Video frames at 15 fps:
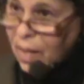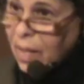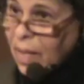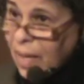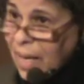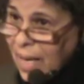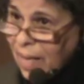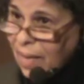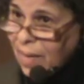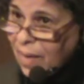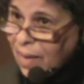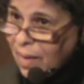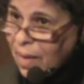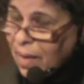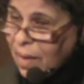
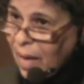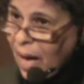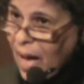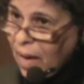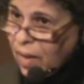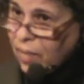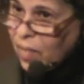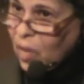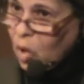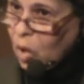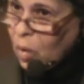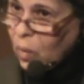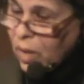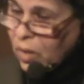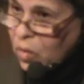Reading, I
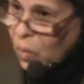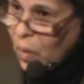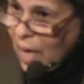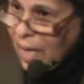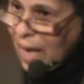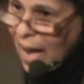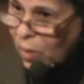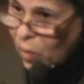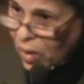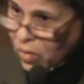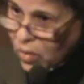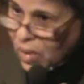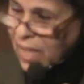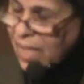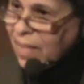always, while I
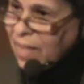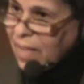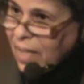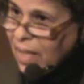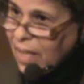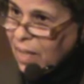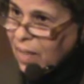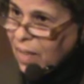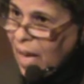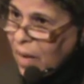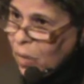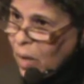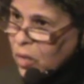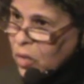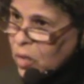was reading it, I
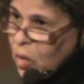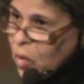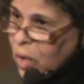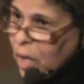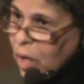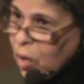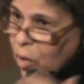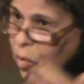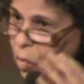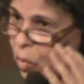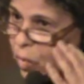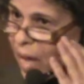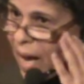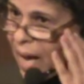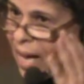was looking
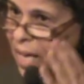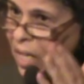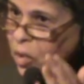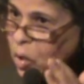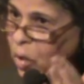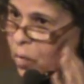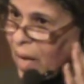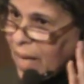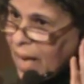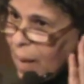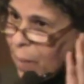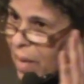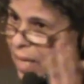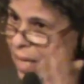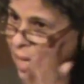through the eyes of an
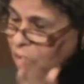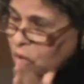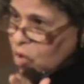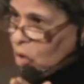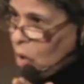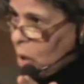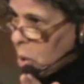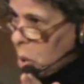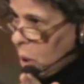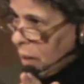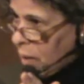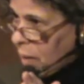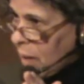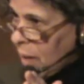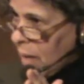American
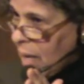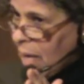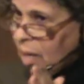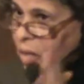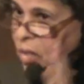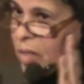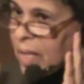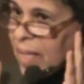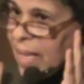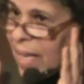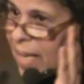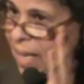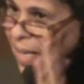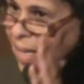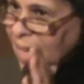soldier
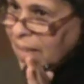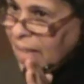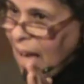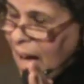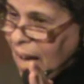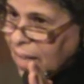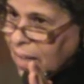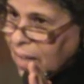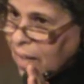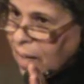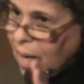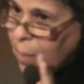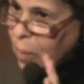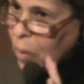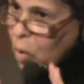sitting in a tank
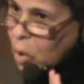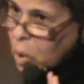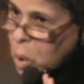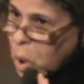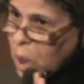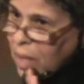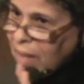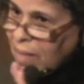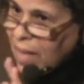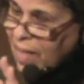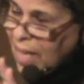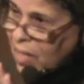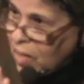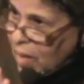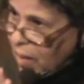approaching the
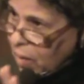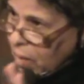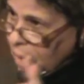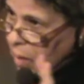desert.